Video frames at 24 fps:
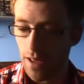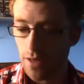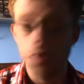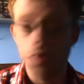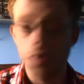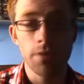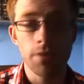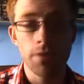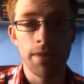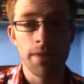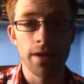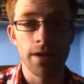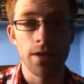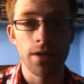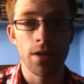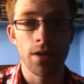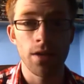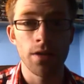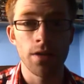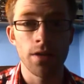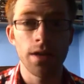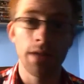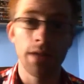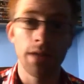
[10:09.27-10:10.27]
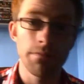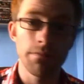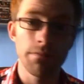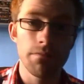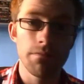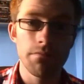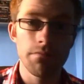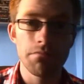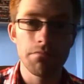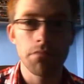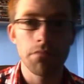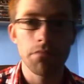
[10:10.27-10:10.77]
Not a bad card, and
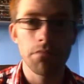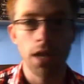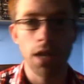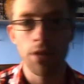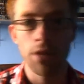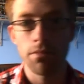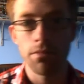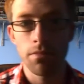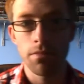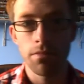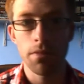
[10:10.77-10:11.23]
you know,